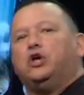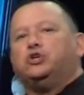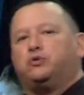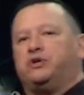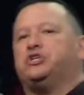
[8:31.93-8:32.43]

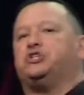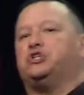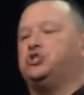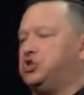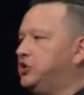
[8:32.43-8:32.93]
So we just
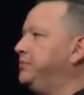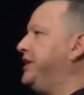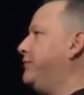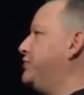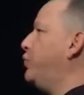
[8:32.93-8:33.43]
assumed
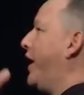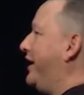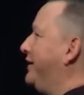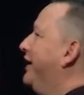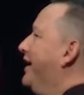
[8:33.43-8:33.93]
he was
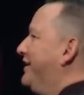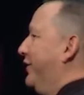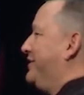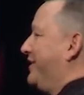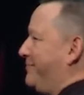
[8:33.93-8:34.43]
waiting,
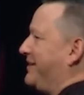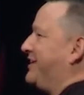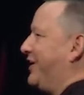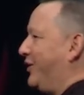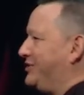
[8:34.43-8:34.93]
until the bus
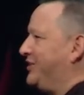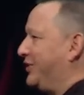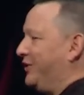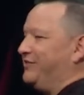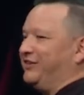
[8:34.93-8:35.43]
got going, until it
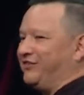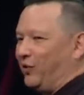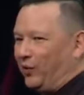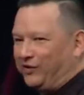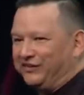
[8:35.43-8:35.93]
closed its
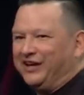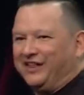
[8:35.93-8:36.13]
doors,